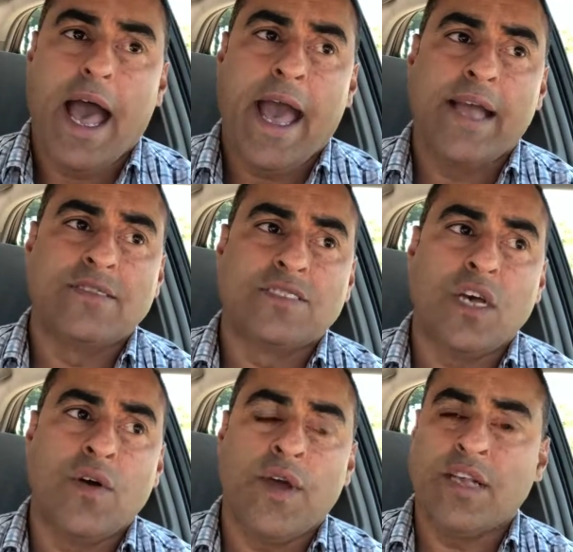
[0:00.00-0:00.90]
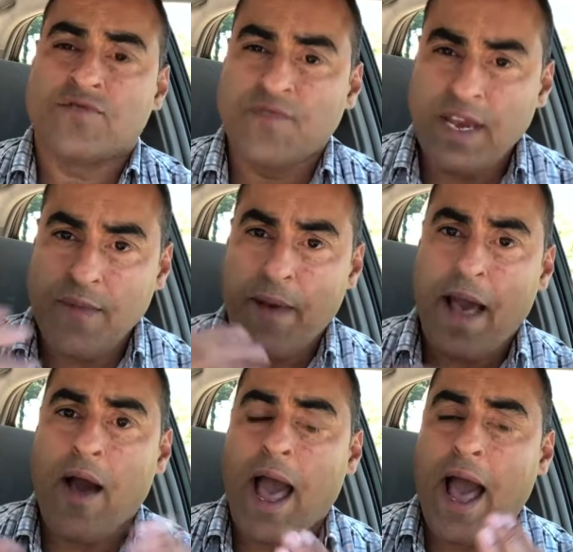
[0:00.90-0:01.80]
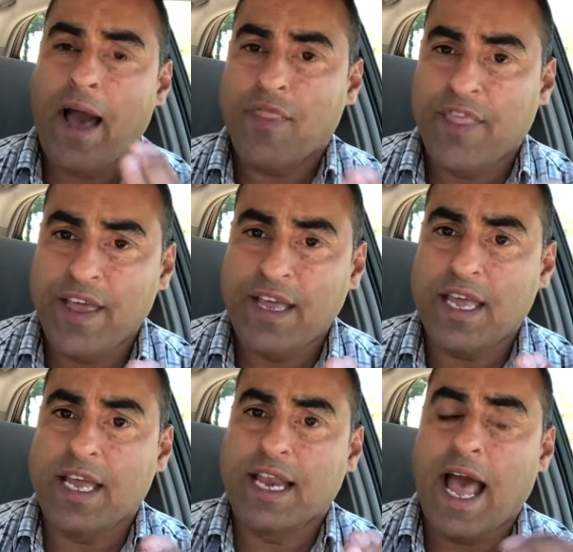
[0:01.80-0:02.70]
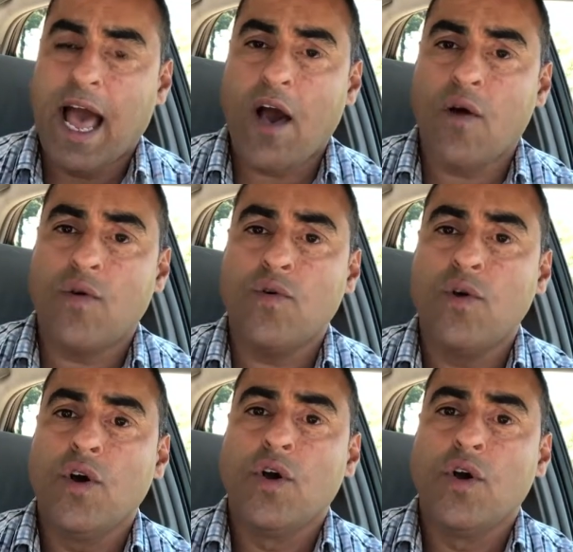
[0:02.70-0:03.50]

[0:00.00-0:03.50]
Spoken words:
And so it's really about thinking and how